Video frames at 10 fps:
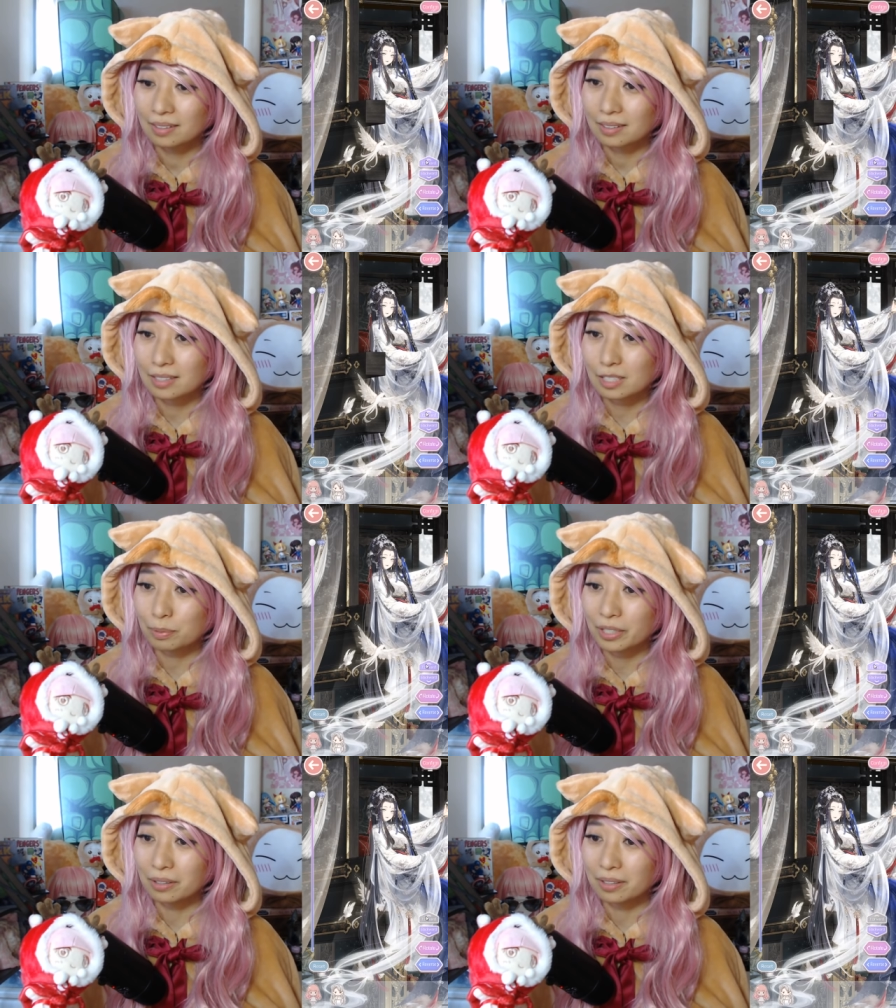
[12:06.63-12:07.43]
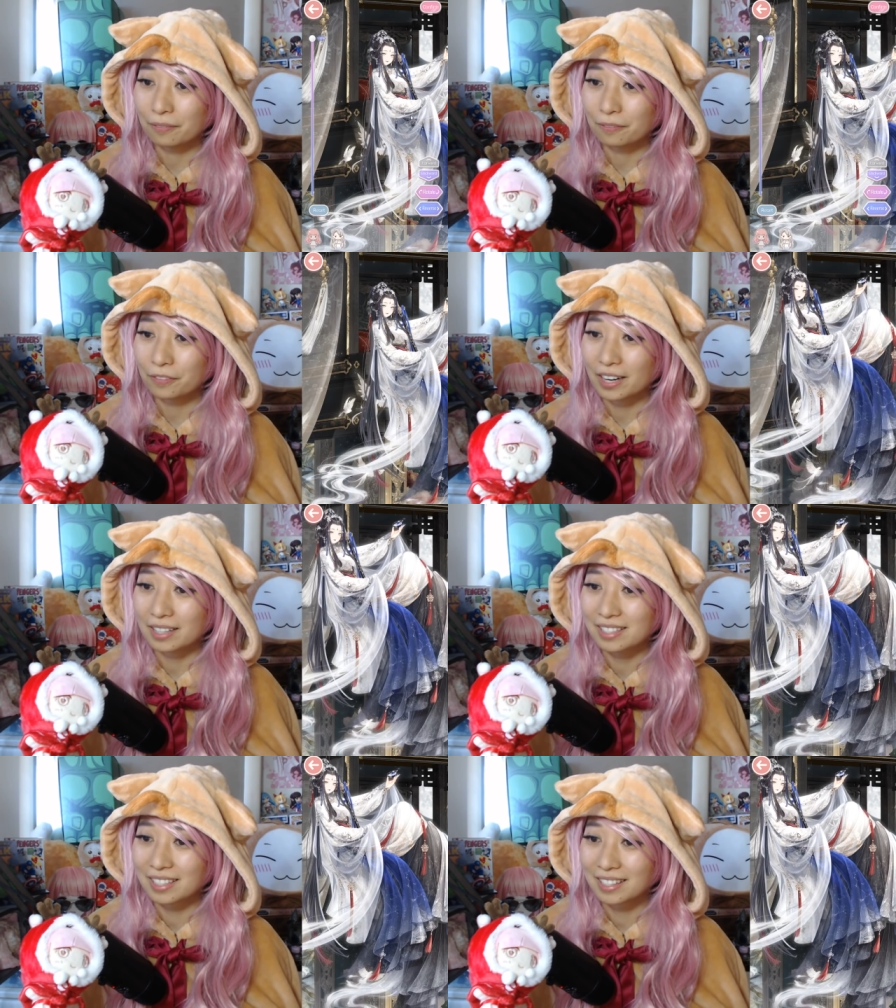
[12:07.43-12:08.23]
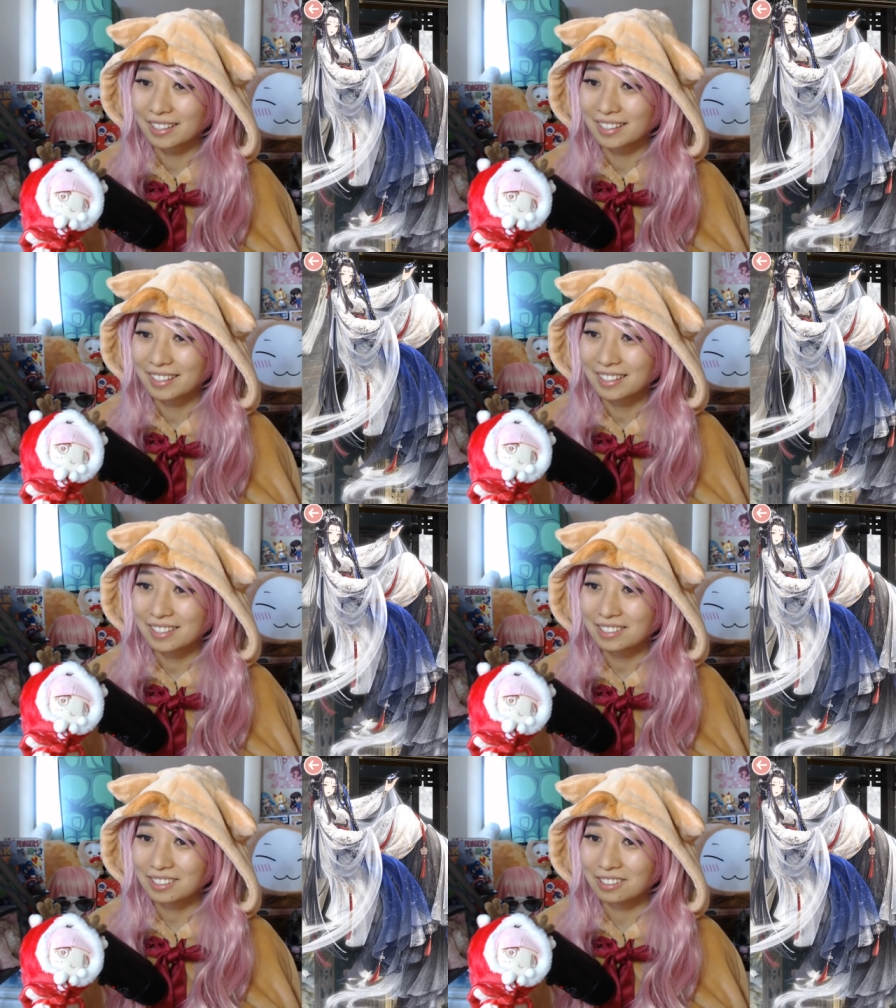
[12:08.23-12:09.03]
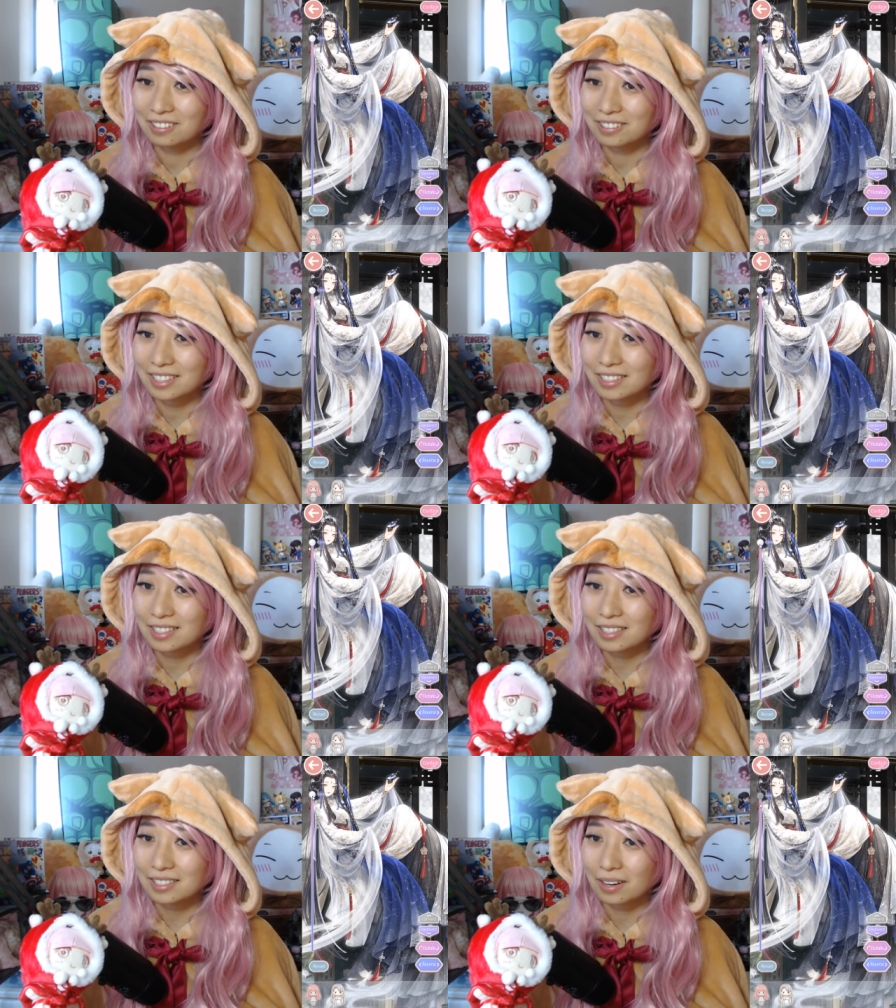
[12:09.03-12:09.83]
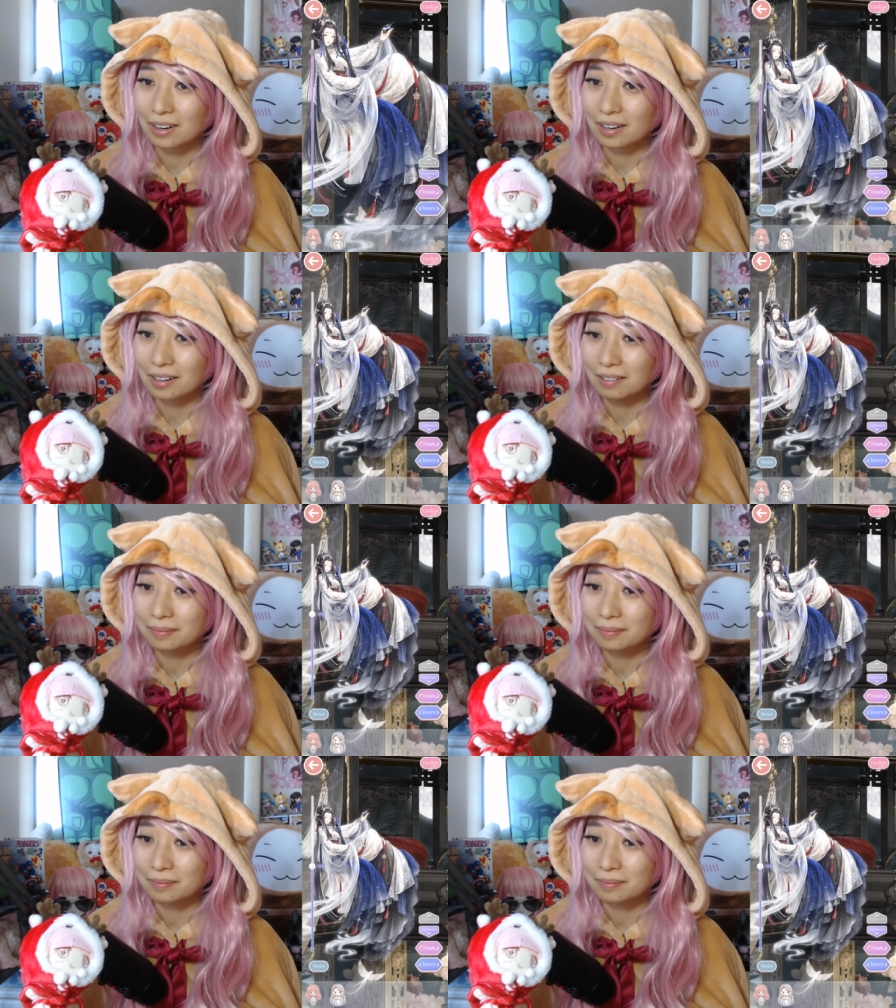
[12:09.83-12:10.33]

Let's bring her up front. So this is her.